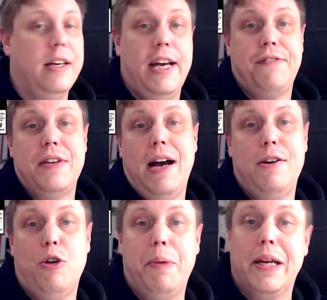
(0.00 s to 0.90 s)
If
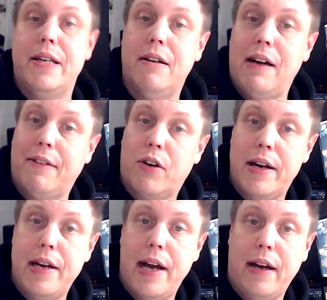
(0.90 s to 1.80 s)
not, no big deal. Have a great day.